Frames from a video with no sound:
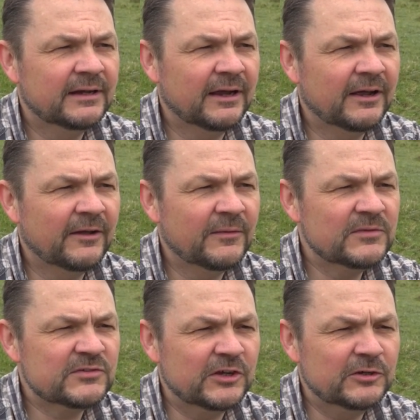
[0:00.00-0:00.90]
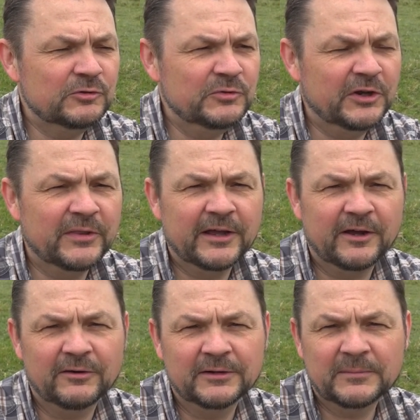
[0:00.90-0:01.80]
Uh, so you know they
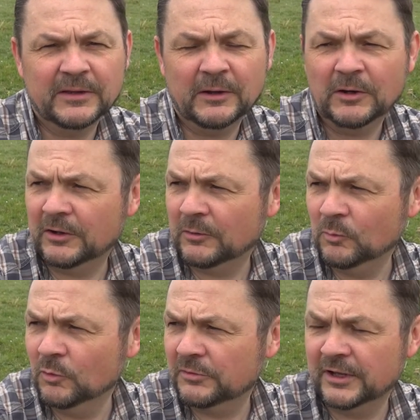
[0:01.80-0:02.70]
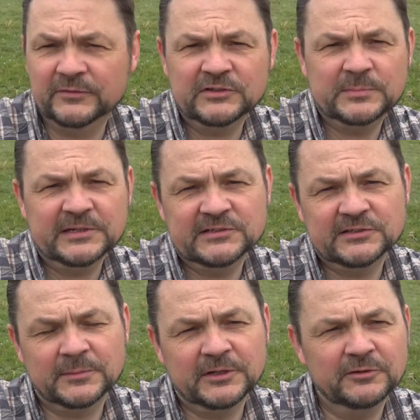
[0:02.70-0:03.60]
are a, are a warmth-loving
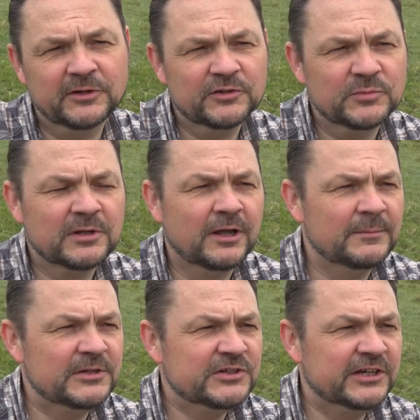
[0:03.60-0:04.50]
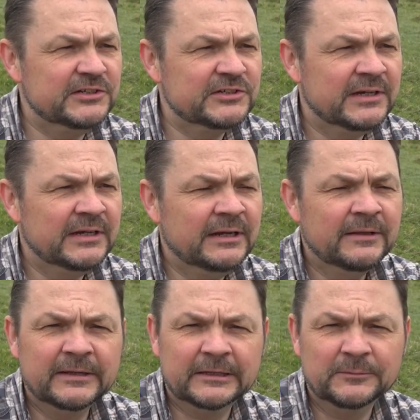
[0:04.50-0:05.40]
species. I mean, who knows with climate change,
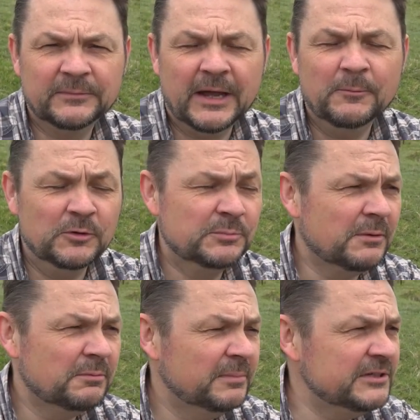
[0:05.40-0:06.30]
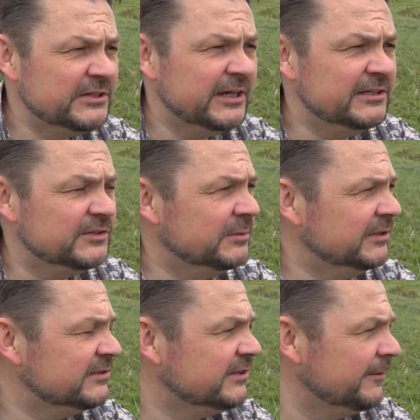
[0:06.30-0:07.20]
that'll that will probably change.
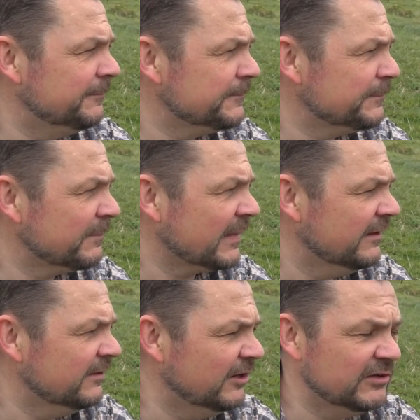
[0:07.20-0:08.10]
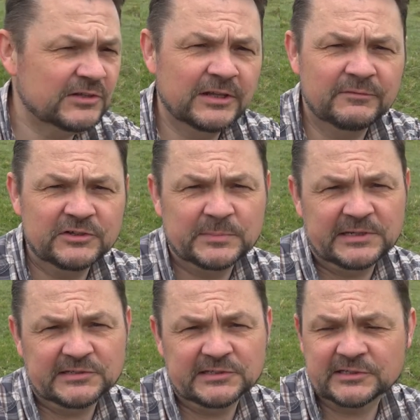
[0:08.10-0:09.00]
But um, no, it's a lovely
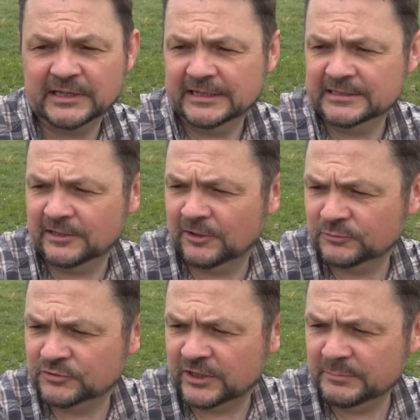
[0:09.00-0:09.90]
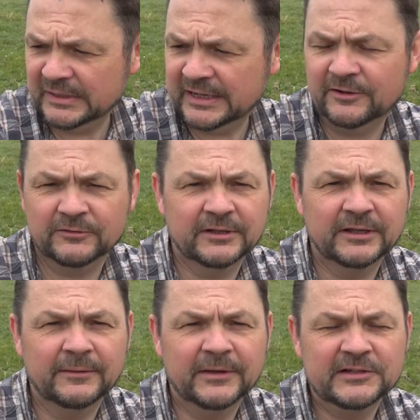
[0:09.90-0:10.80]
species, and I'll try and pick out
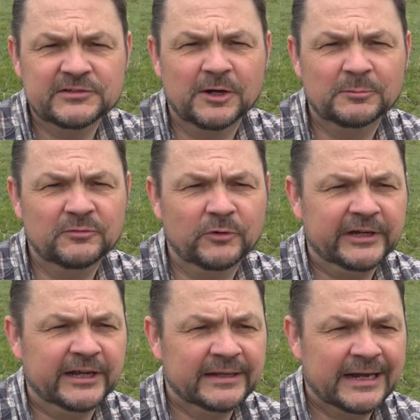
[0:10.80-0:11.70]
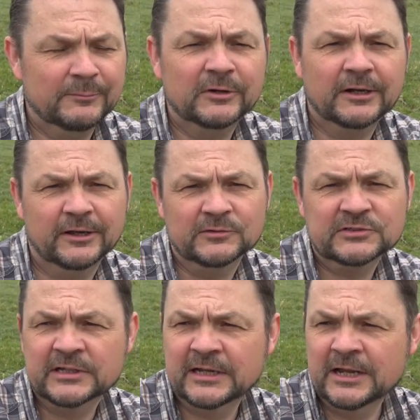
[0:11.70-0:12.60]
uh, an example for you and get the camera
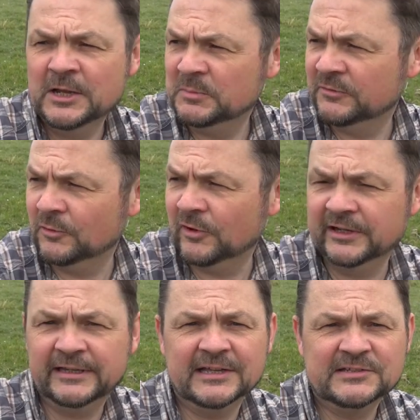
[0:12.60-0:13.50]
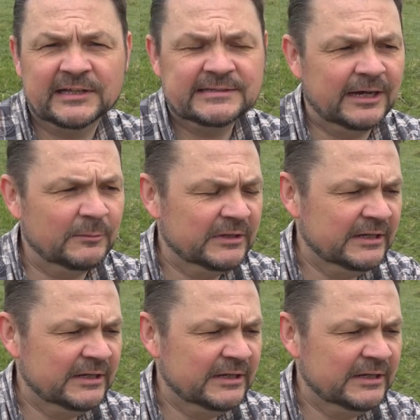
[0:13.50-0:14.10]
close before I get set up.